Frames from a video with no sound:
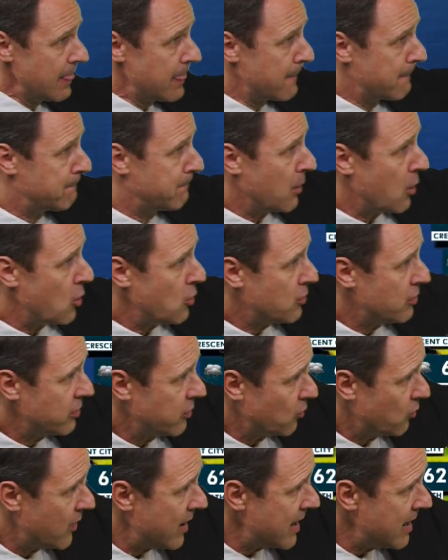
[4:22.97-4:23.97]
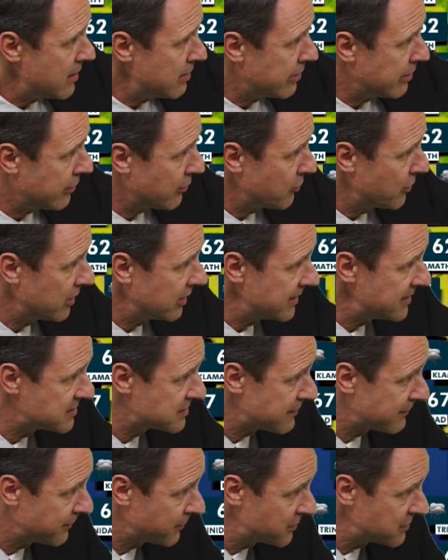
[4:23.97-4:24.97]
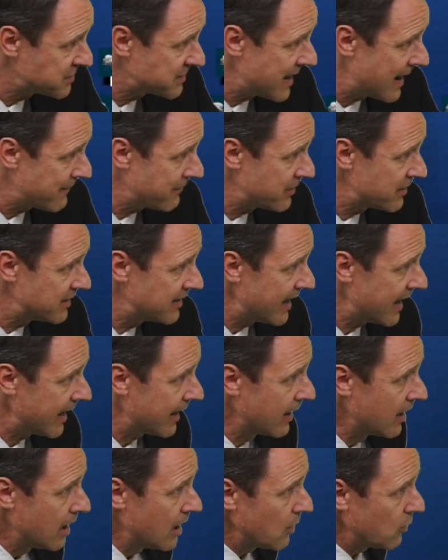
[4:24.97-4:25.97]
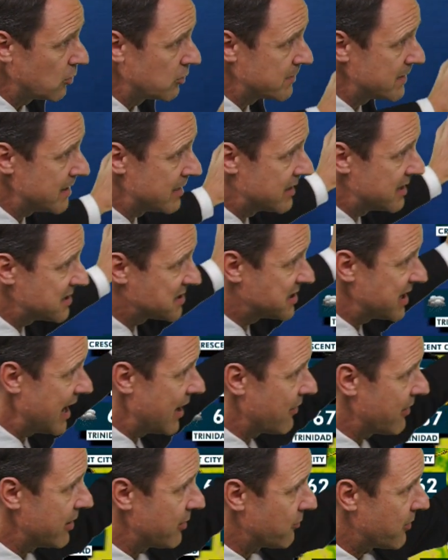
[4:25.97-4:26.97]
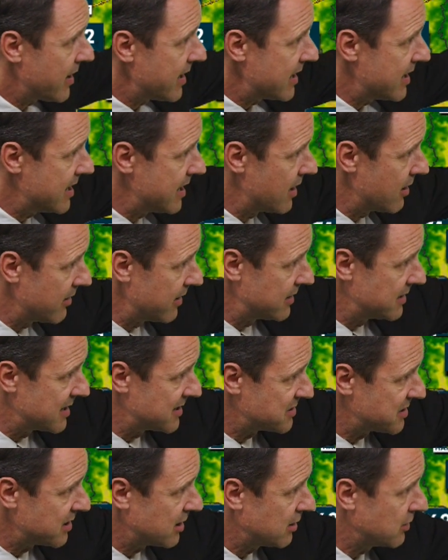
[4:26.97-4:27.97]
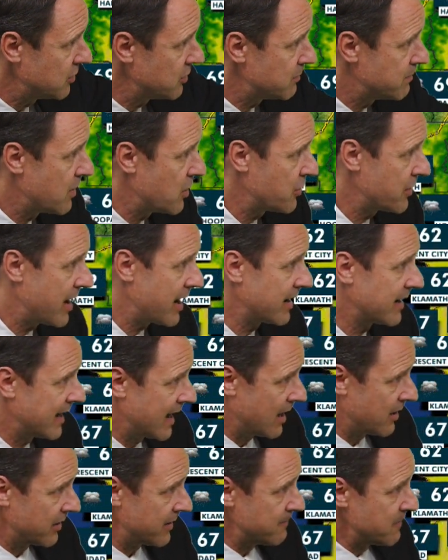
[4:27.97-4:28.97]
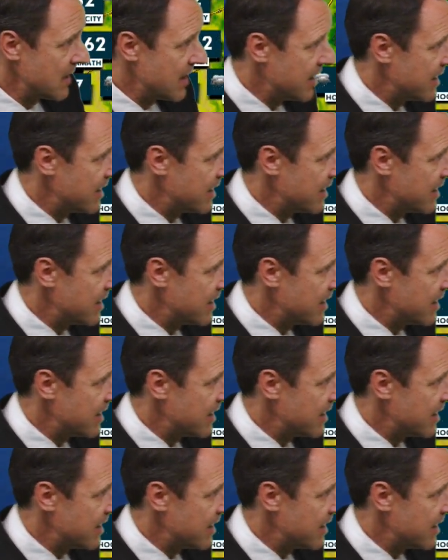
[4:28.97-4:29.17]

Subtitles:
The bulk of the rain through at least the first half of the day will be this area right here. It does include Modoc County.